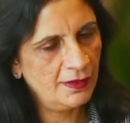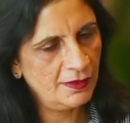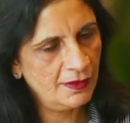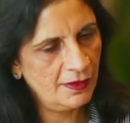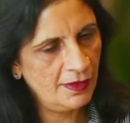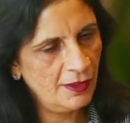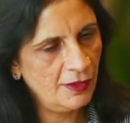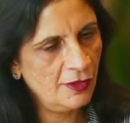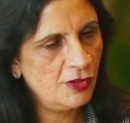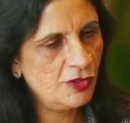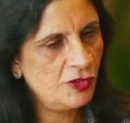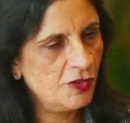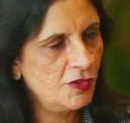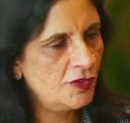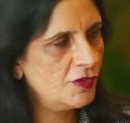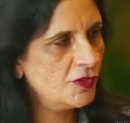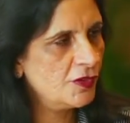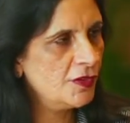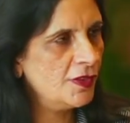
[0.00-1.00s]
English
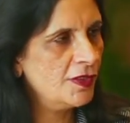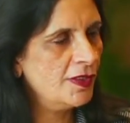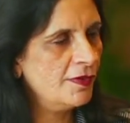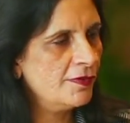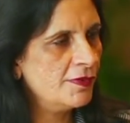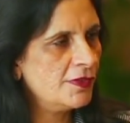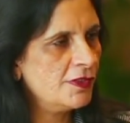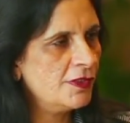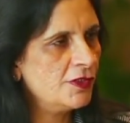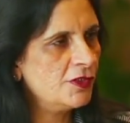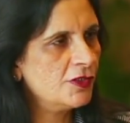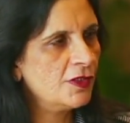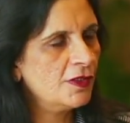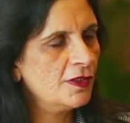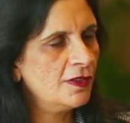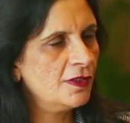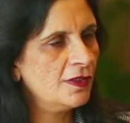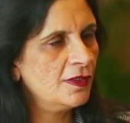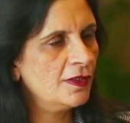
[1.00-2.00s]
teacher, and I was
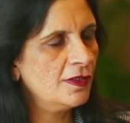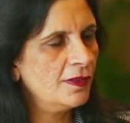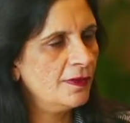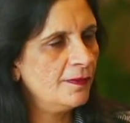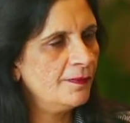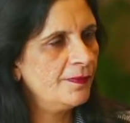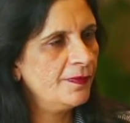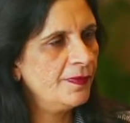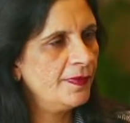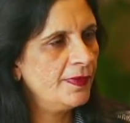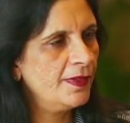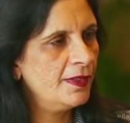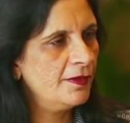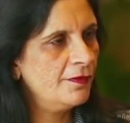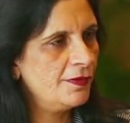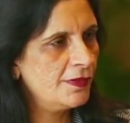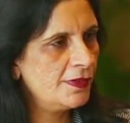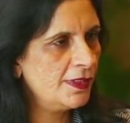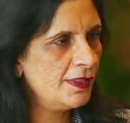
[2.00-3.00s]
teaching
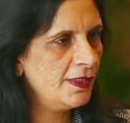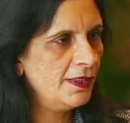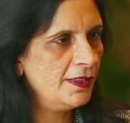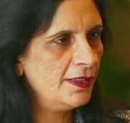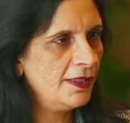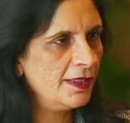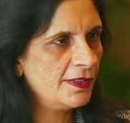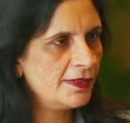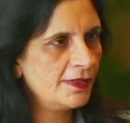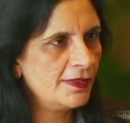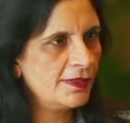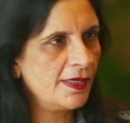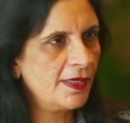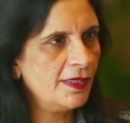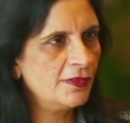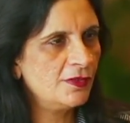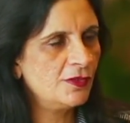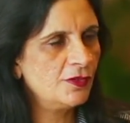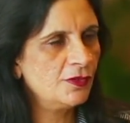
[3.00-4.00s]
physical
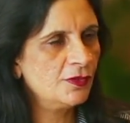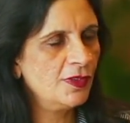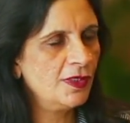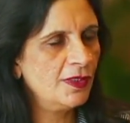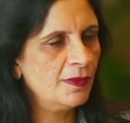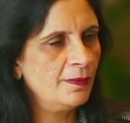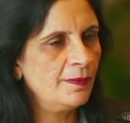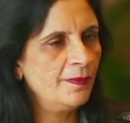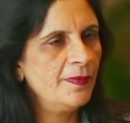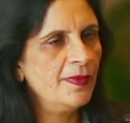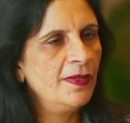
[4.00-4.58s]
exercise to them,